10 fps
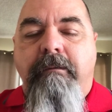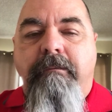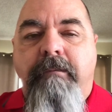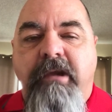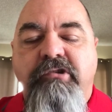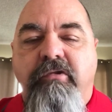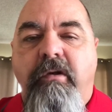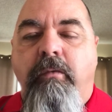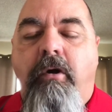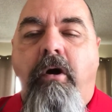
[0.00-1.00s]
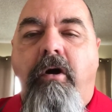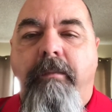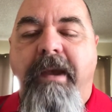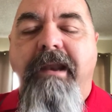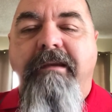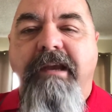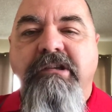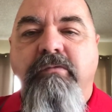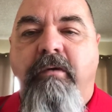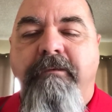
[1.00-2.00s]
Make sure that we're all paying
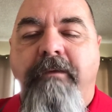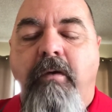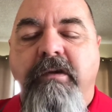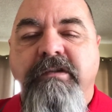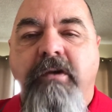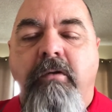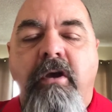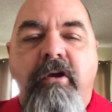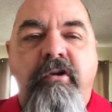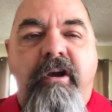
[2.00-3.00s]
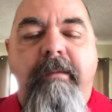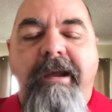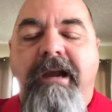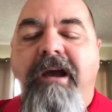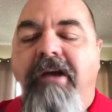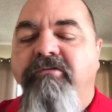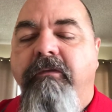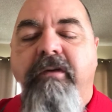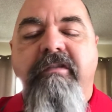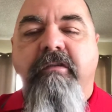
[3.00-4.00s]
attention, we're focused. So you're going to make a
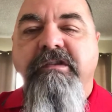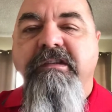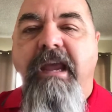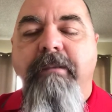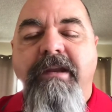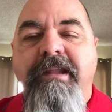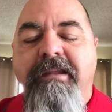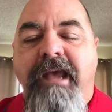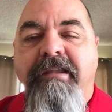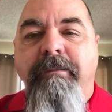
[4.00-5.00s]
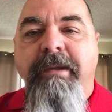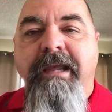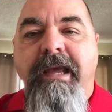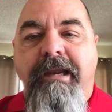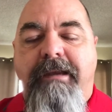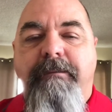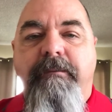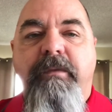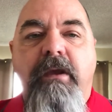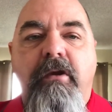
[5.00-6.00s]
controversial statement at the beginning.
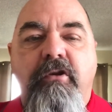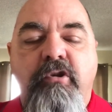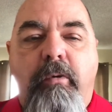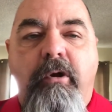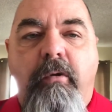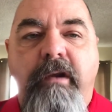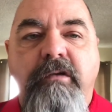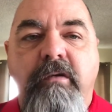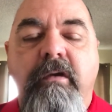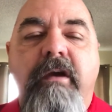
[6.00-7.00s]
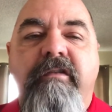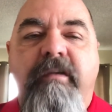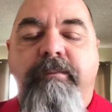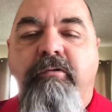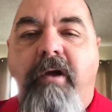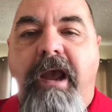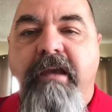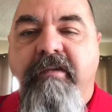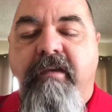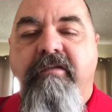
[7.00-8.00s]
You are going to
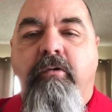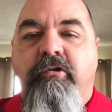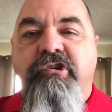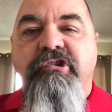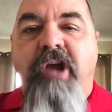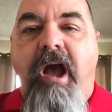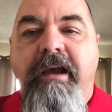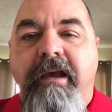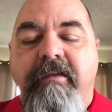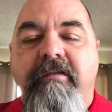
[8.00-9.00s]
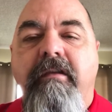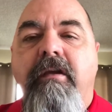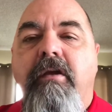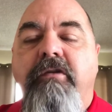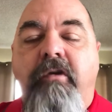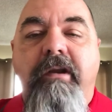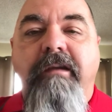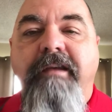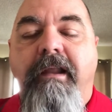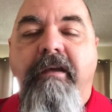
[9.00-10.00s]
surprise us or shock us. You're going
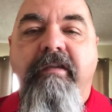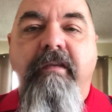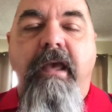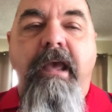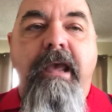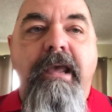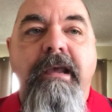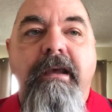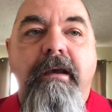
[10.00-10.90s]
to tell us a